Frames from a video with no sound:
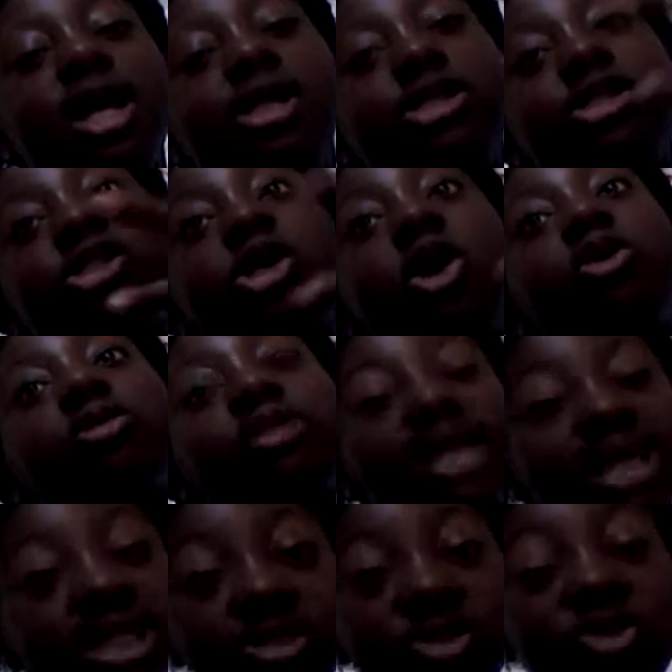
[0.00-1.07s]
So
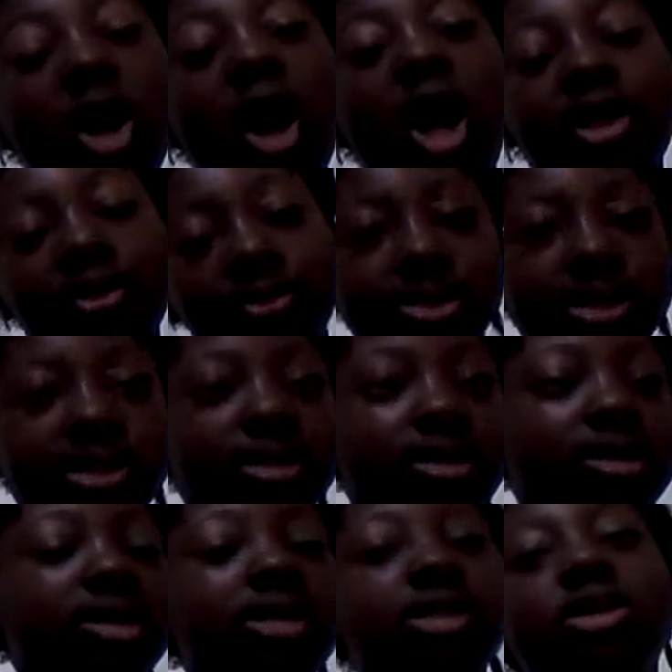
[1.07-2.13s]
they saw it was
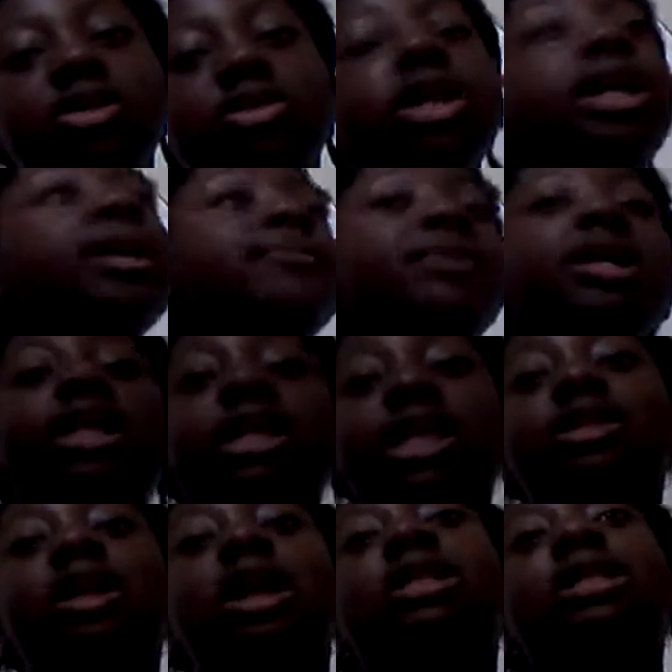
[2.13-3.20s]
her, and so they
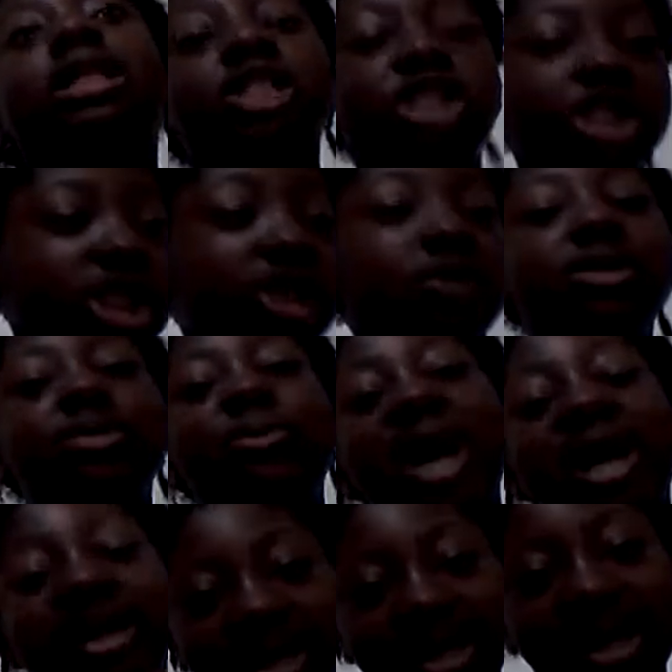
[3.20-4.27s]
immediately thought she was a
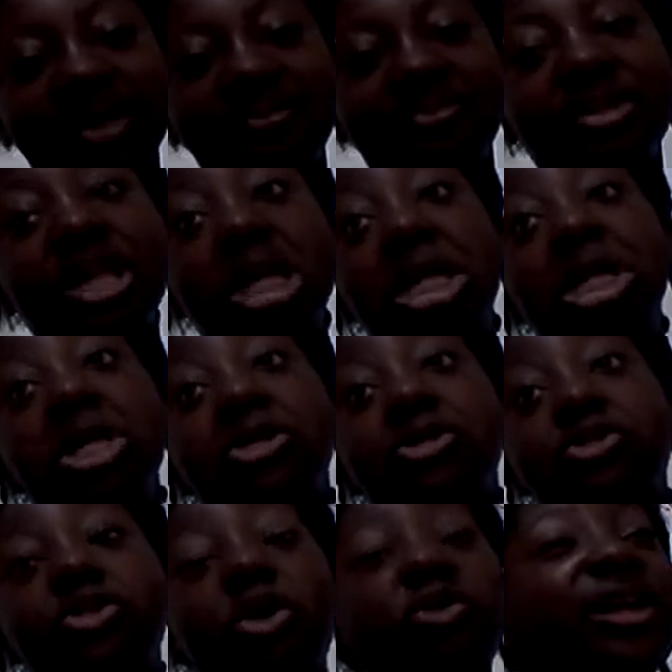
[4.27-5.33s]
bad kid.
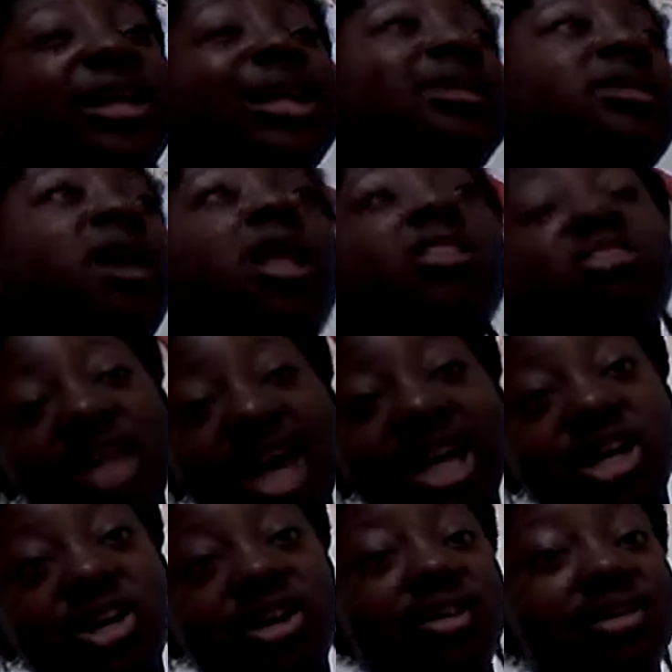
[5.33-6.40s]
So they did not
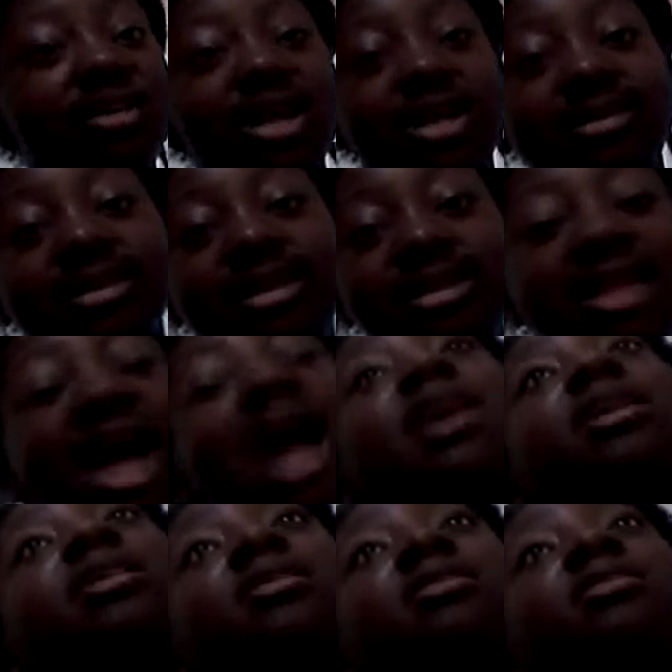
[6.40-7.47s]
like her. And
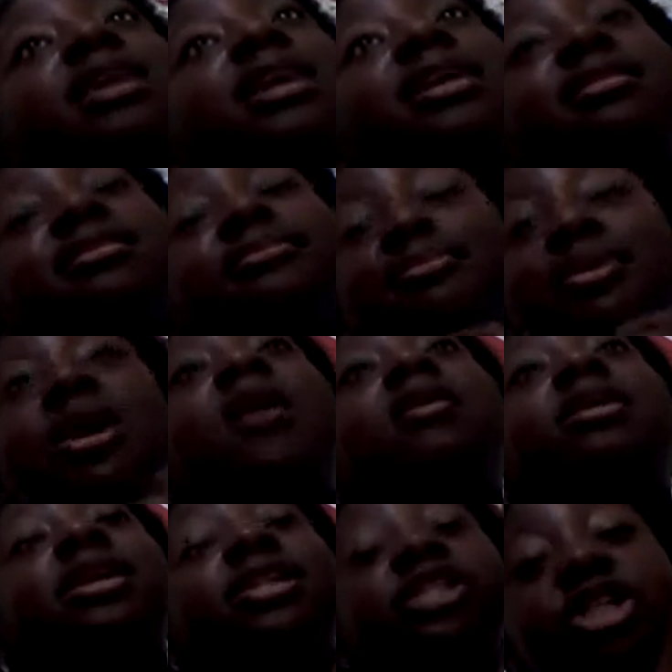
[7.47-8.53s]
that girl, like
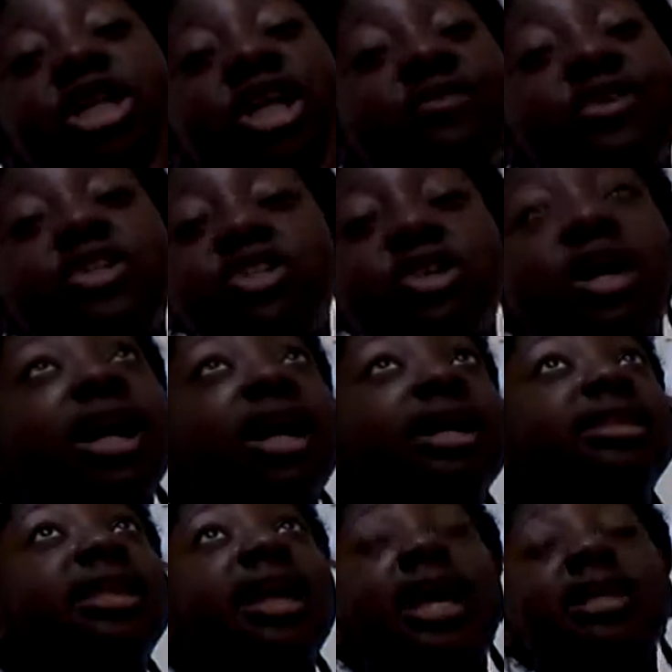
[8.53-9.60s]
Bianca, she even
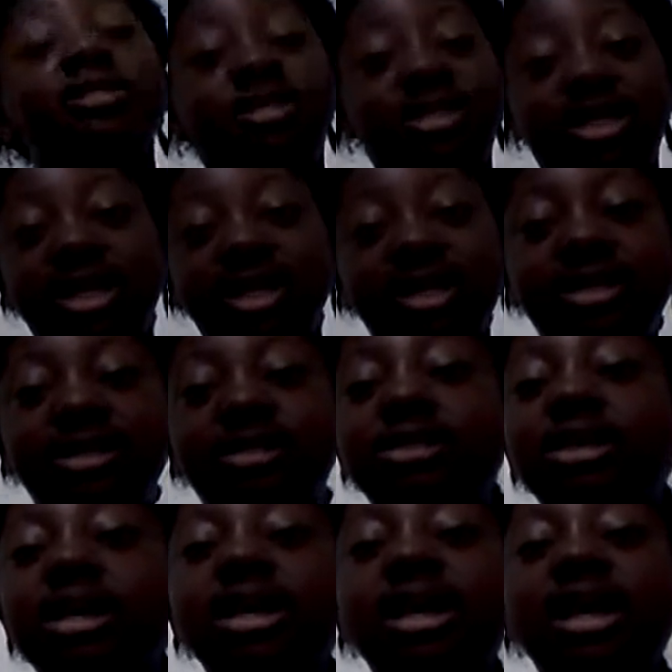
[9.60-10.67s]
tried. They had
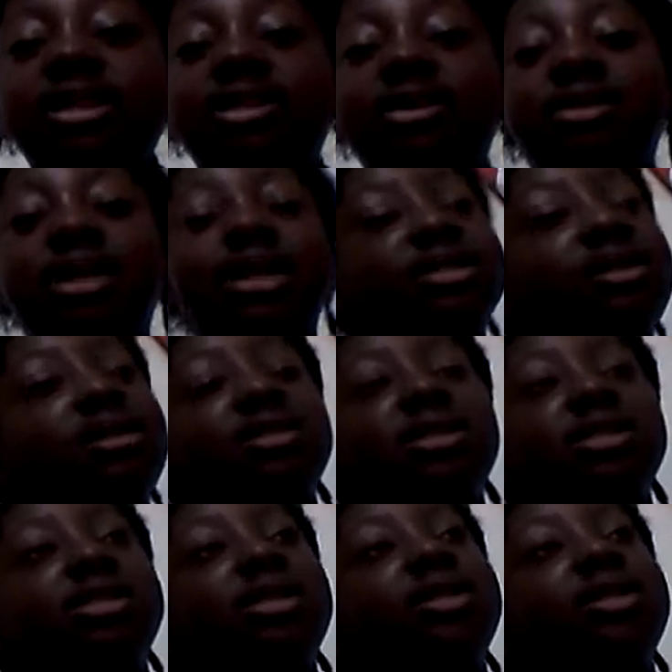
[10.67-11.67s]
kids, and they're like daughters.